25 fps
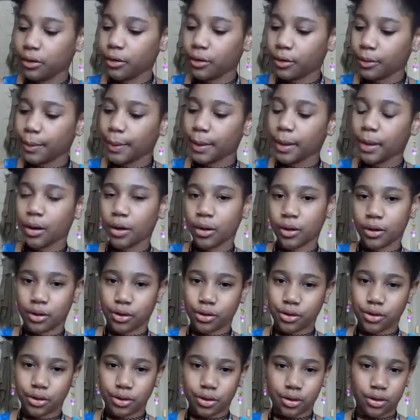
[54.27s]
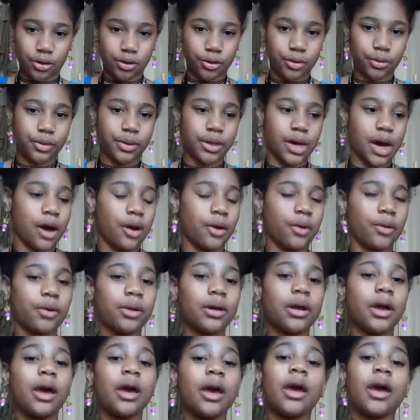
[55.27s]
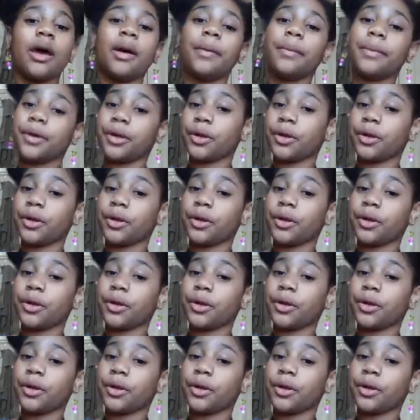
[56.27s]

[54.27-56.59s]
bit harder to glue down, but